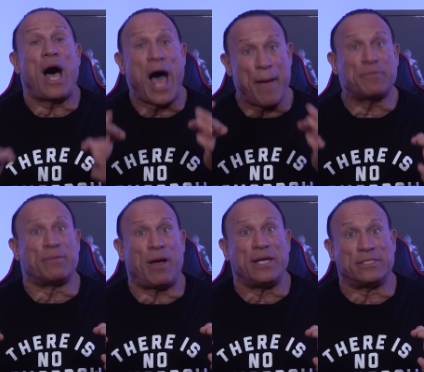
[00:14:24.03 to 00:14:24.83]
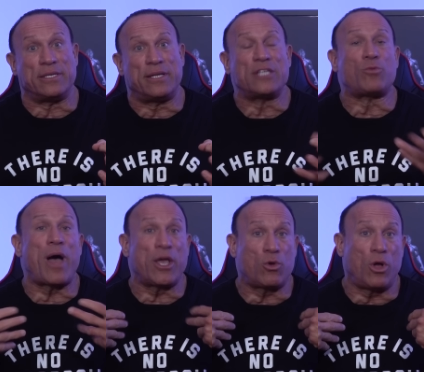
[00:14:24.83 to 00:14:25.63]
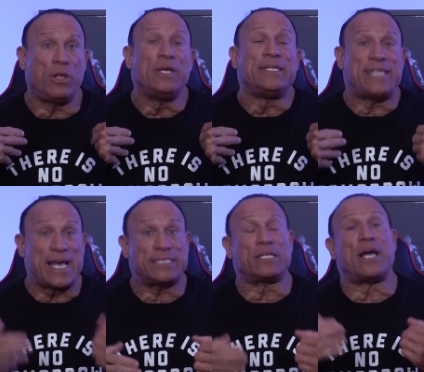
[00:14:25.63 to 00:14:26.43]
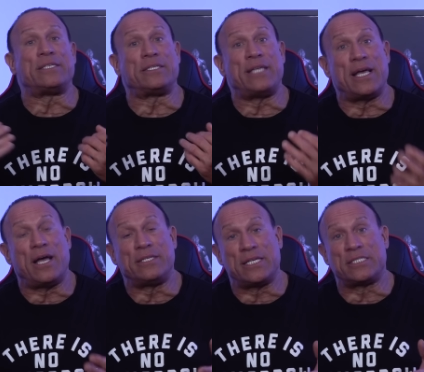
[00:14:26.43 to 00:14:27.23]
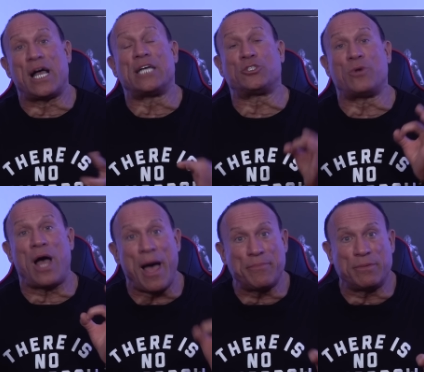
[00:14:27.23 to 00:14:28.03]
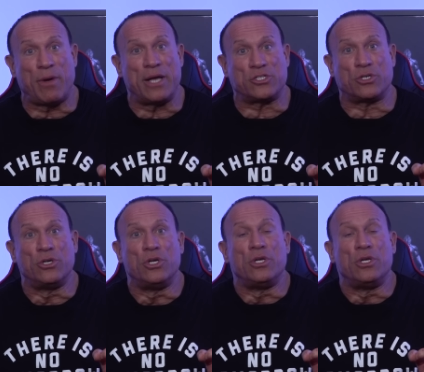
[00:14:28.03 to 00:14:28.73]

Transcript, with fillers: optimize it. That's why I call Testalize a, te a testosterone optimizer.